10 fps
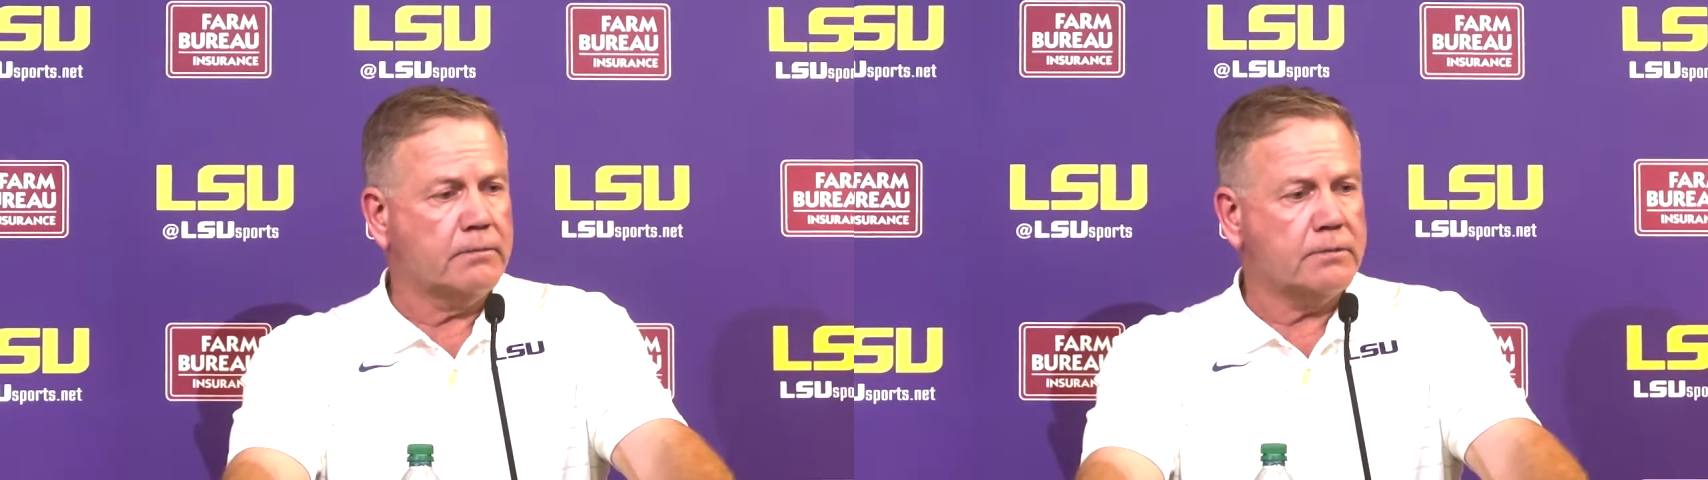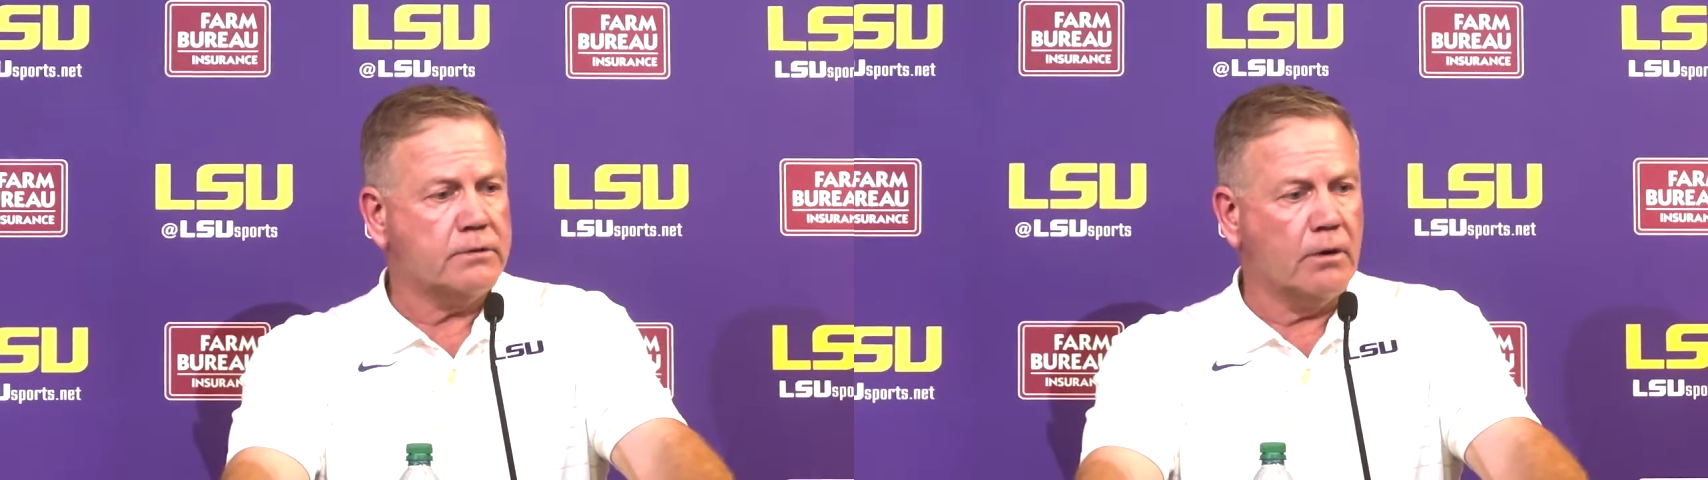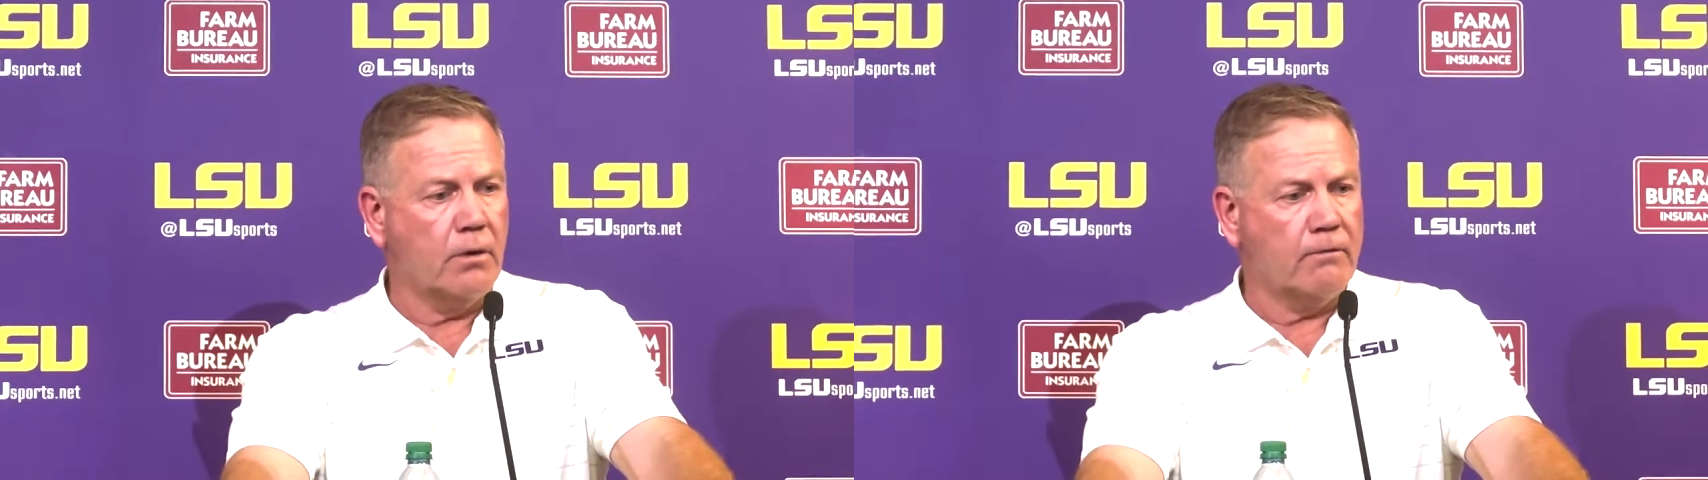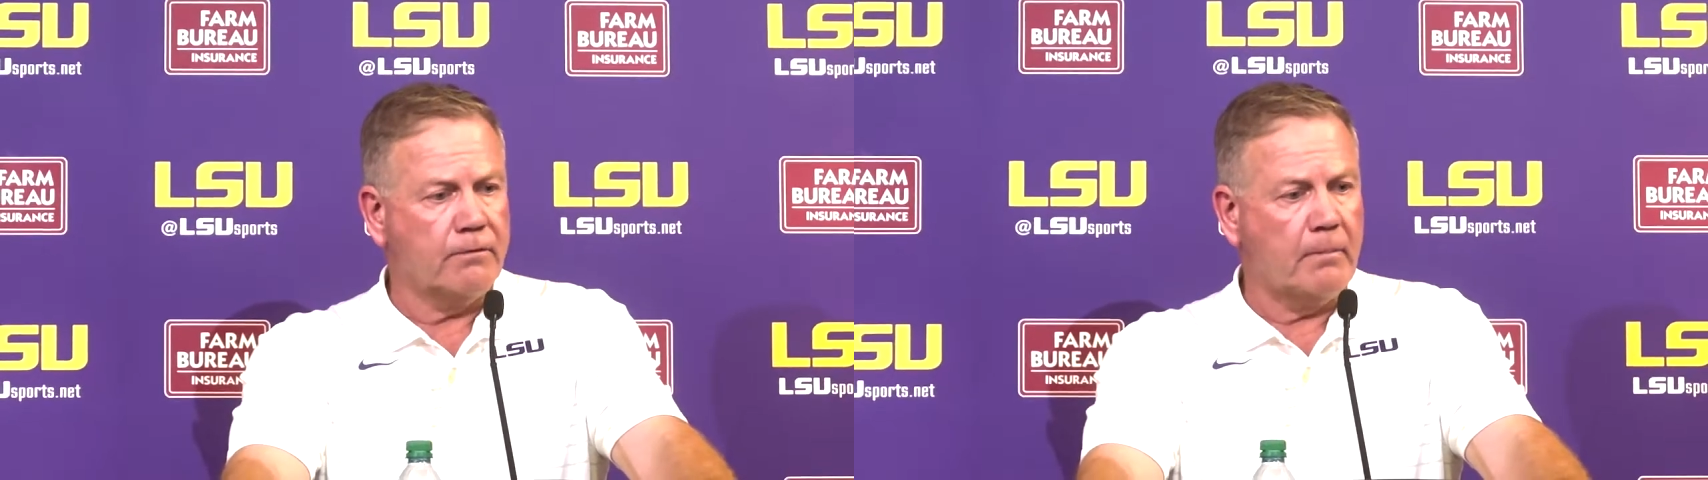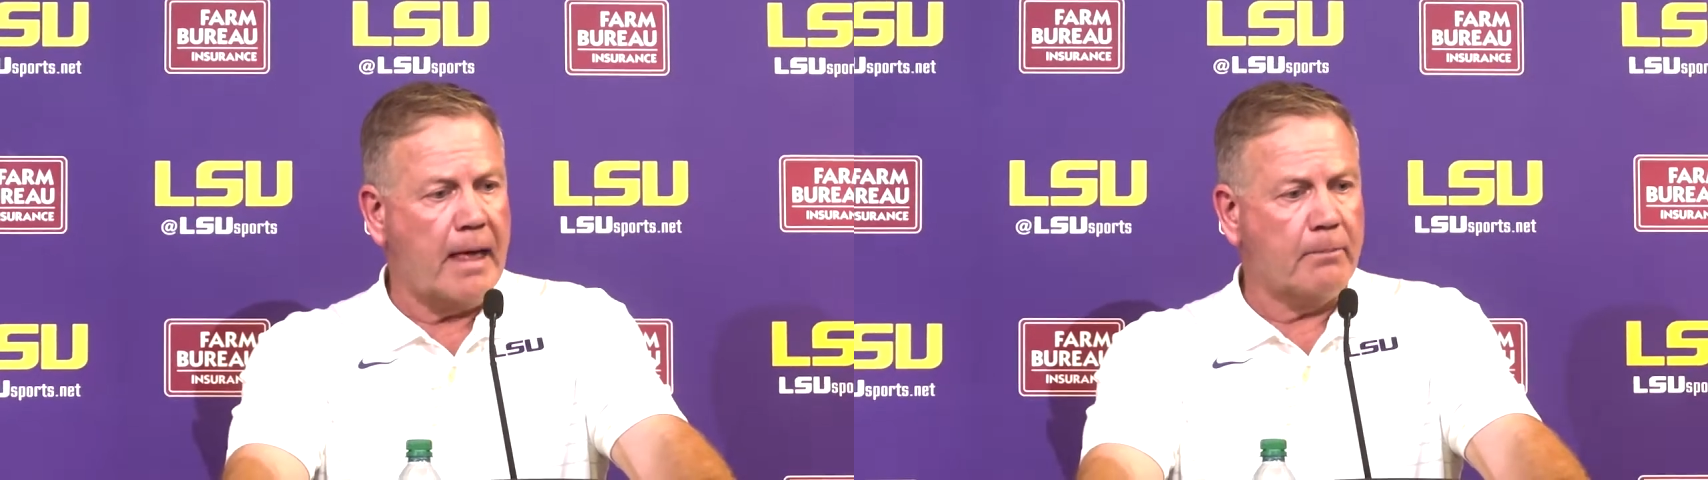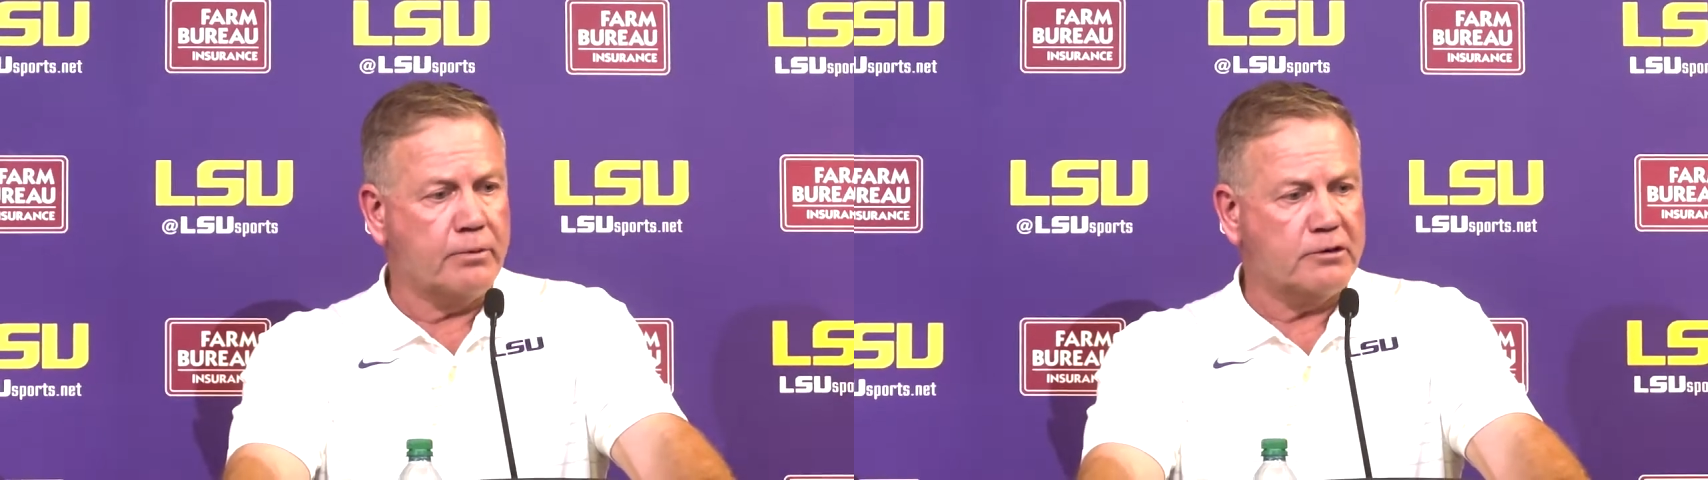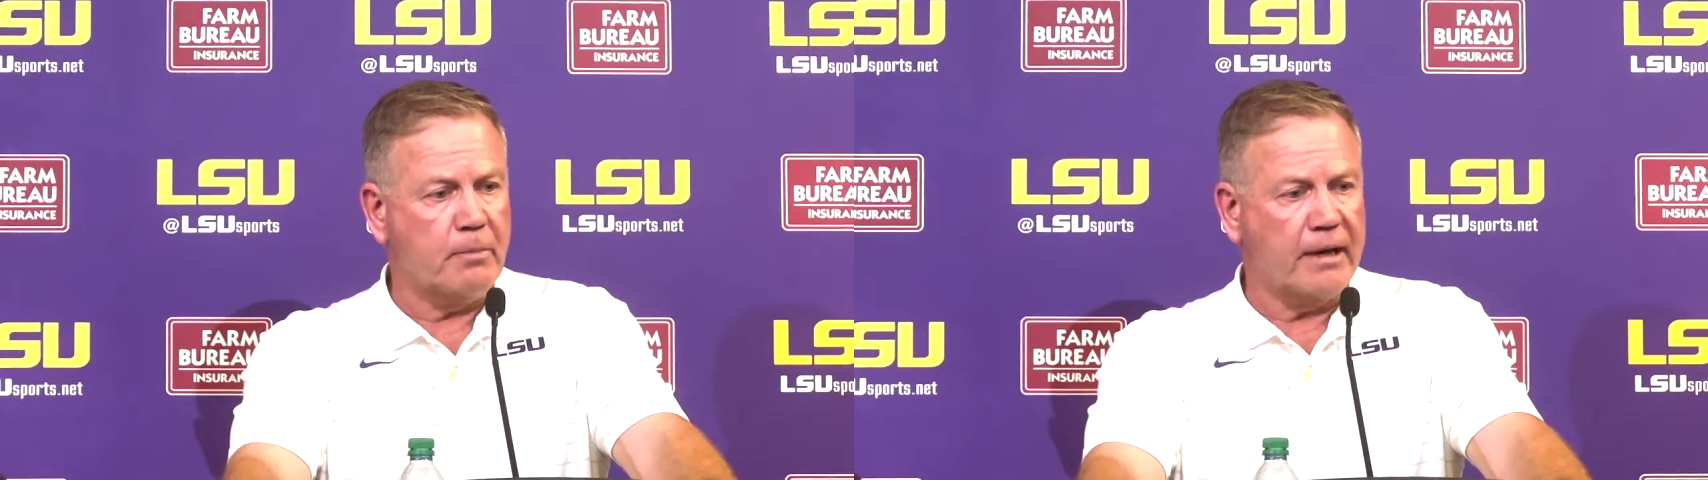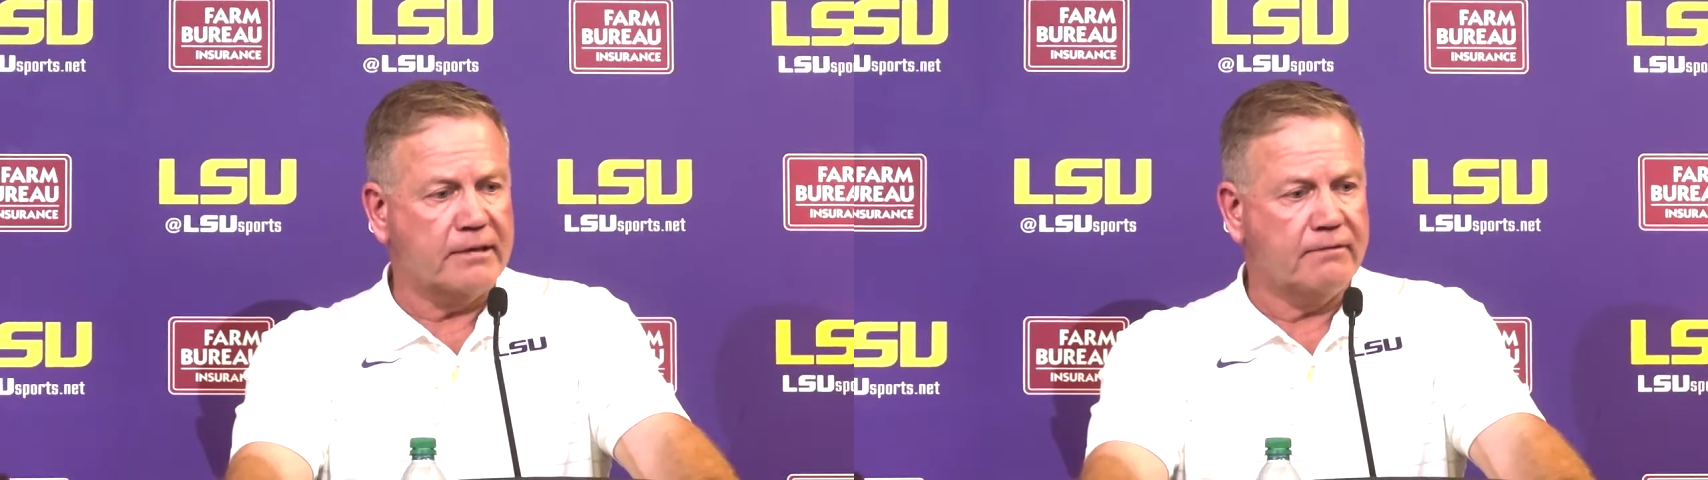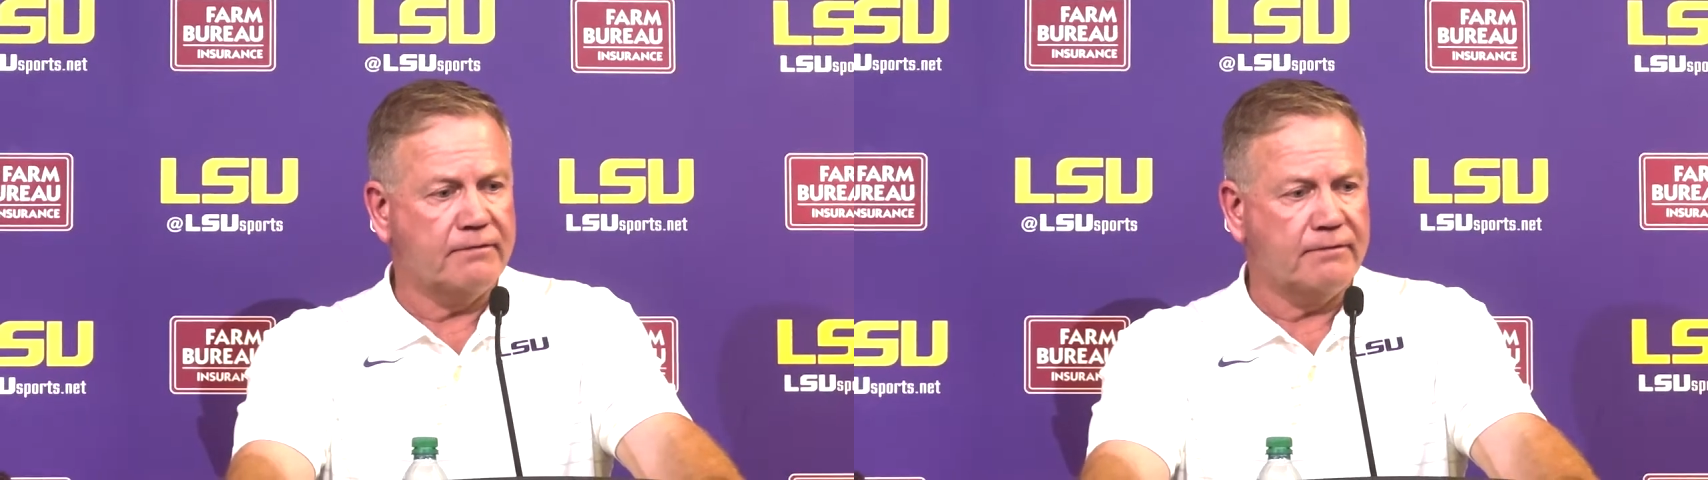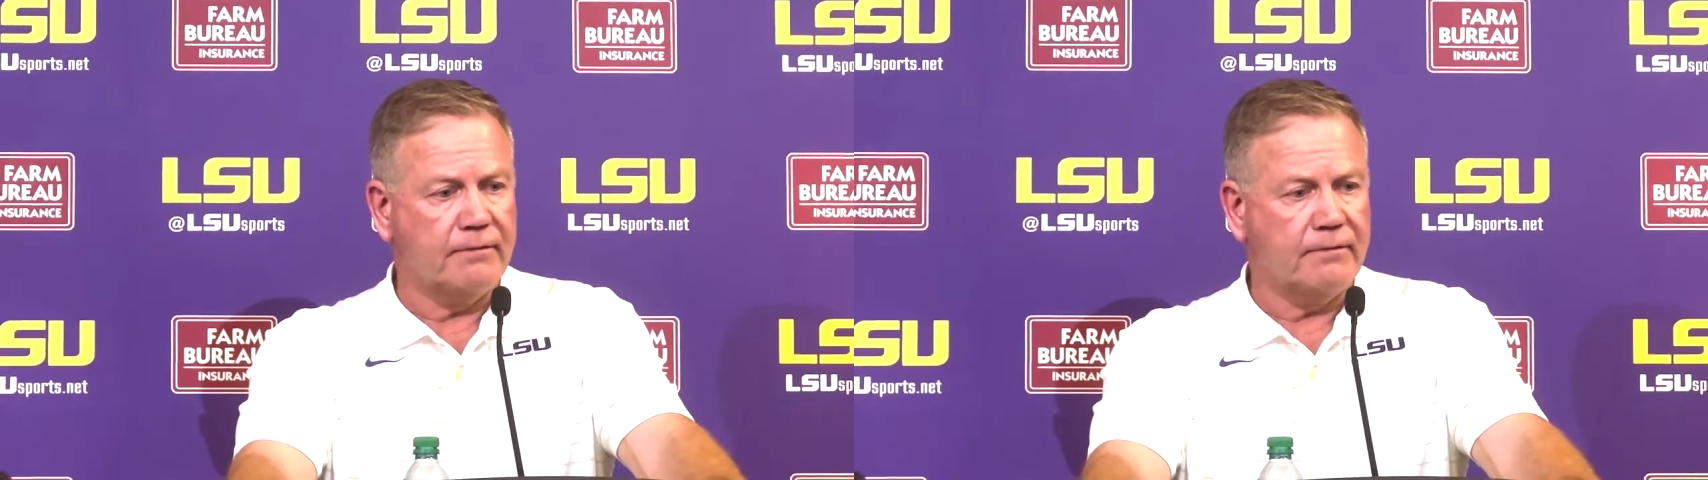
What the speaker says: So from that perspective,